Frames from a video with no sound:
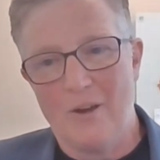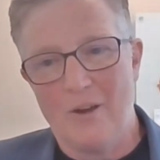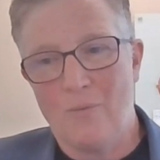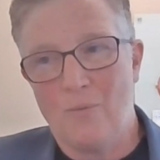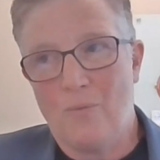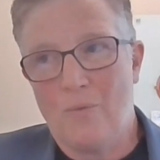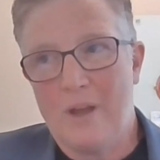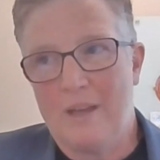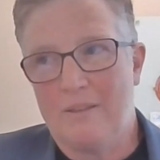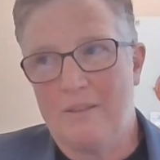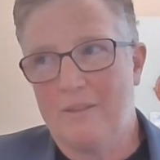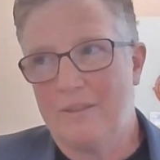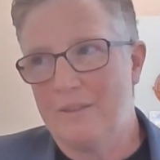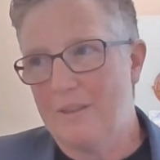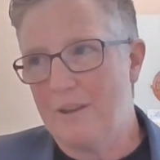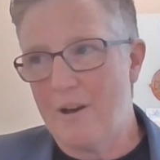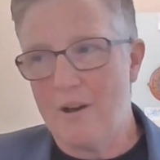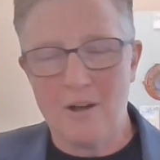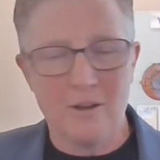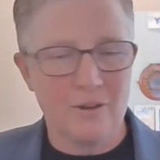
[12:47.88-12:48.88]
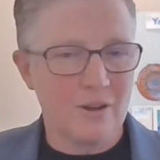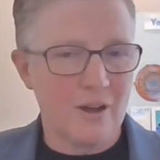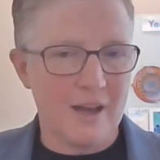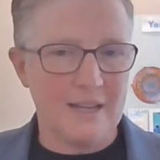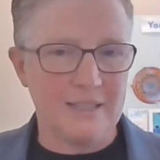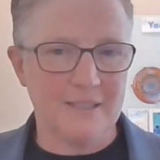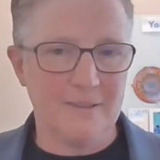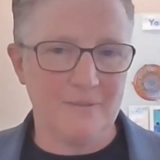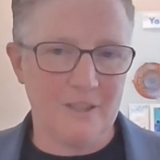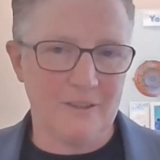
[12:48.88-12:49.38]
with all
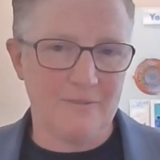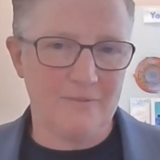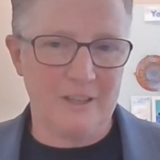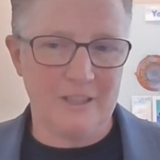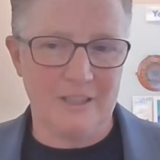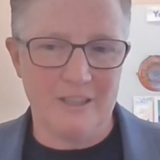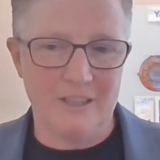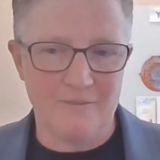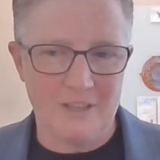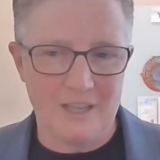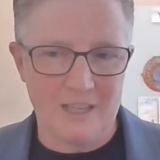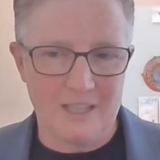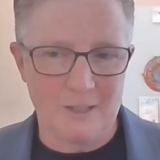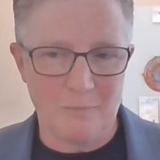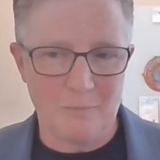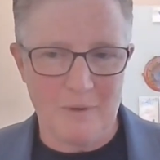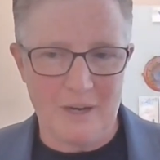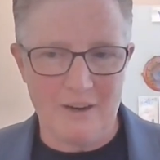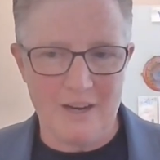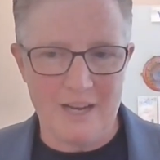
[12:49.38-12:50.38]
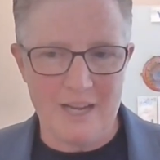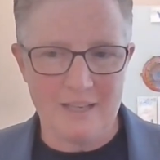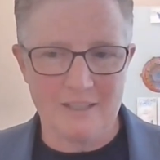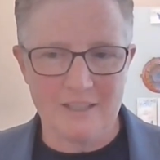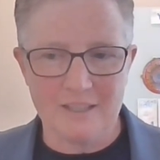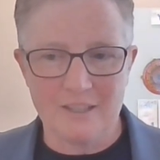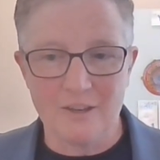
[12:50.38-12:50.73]
kinds of different lived experience